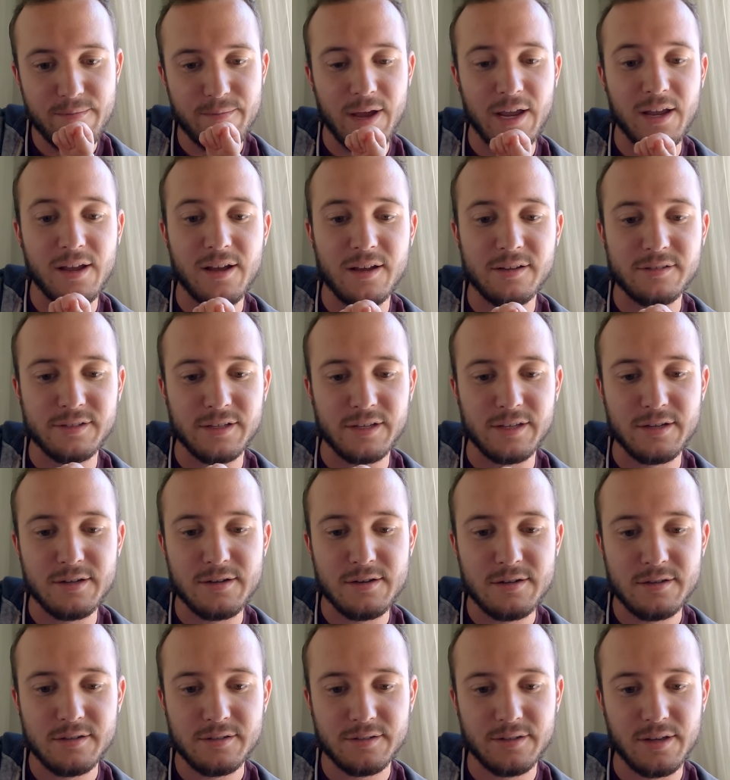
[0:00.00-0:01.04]
my
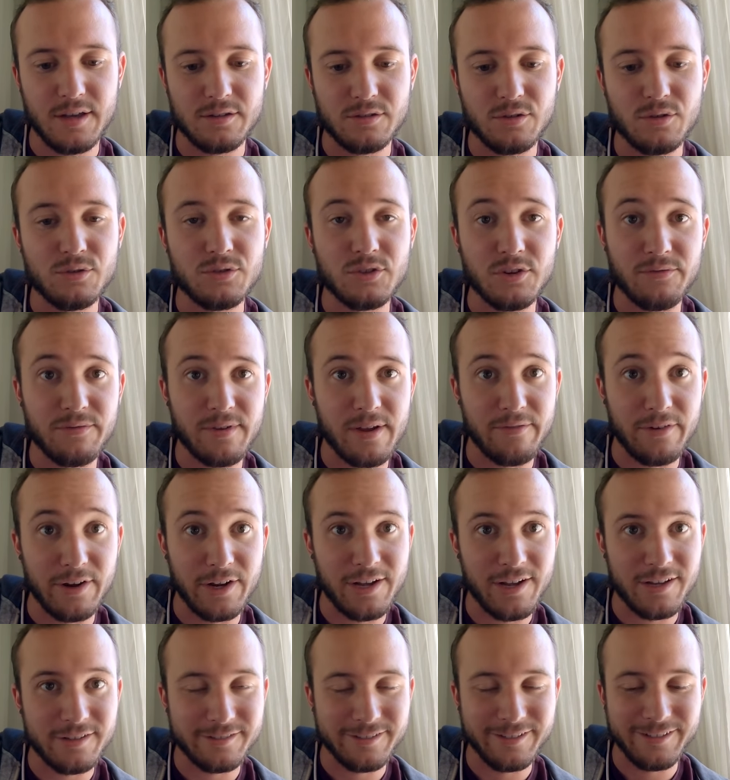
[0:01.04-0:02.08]
cousin, says, who's your favorite
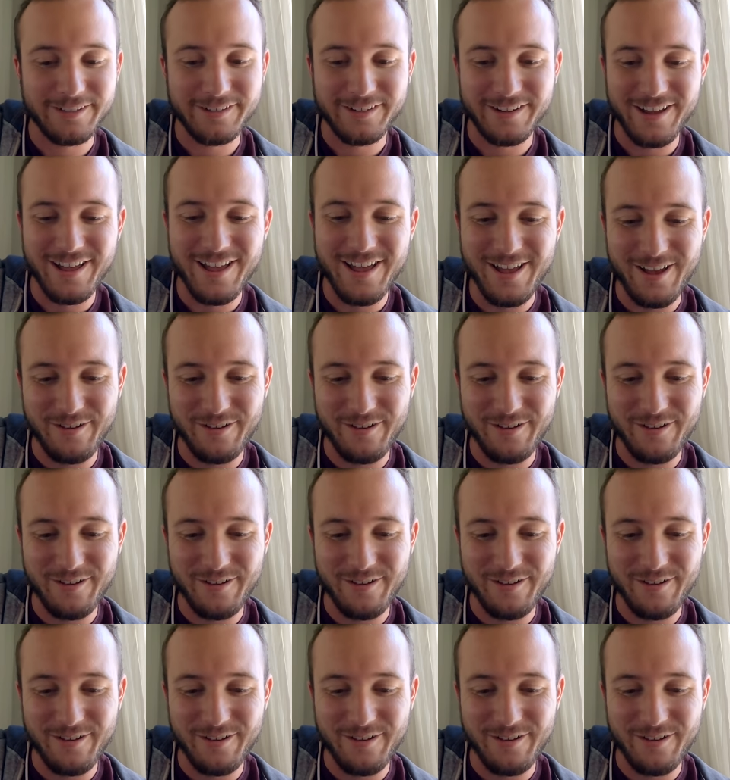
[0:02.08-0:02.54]
cousin?